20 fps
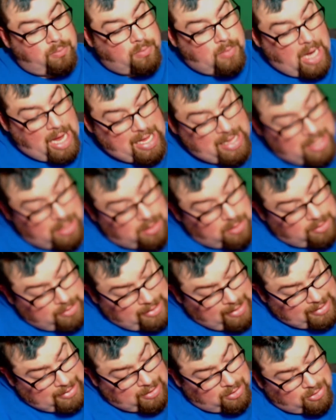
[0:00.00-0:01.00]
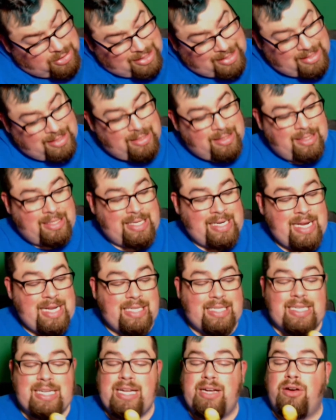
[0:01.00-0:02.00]
And it looks like there's
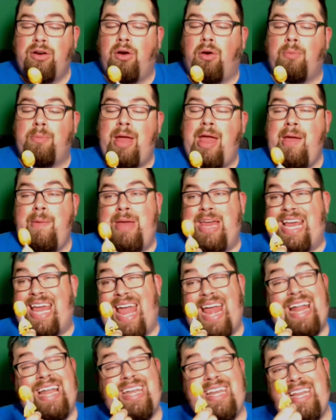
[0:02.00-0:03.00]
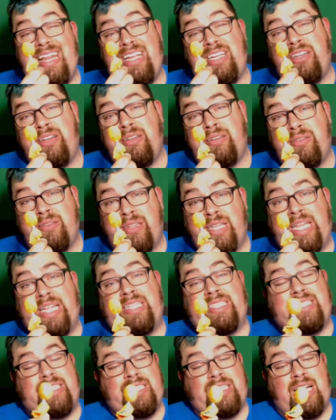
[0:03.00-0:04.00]
seeds in here or maybe candy
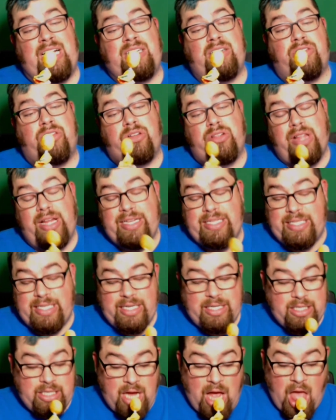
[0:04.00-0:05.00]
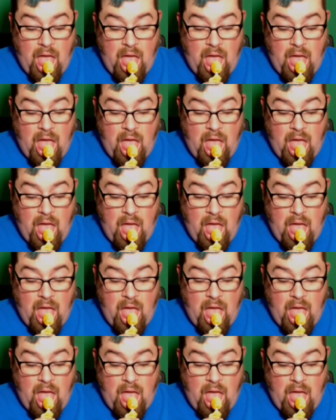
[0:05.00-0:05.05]
that's designed to look like seeds.